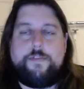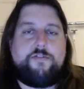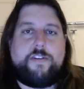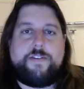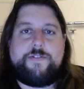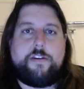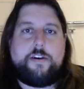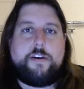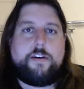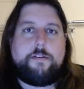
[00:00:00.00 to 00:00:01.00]
Chris,
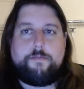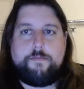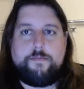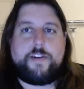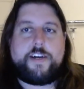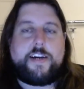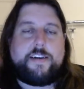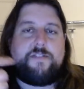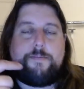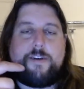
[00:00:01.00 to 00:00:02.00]
the guy
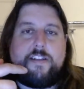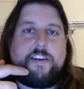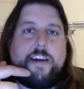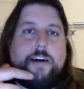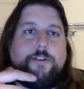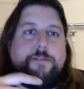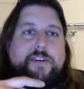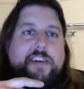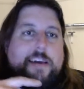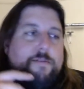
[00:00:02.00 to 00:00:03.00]
sleeping on the couch, and
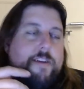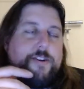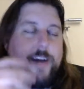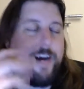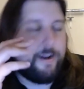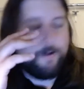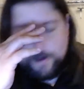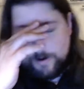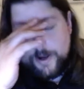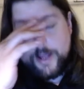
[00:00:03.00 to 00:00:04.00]
became enraged. I don't
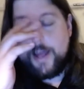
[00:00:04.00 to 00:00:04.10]
know.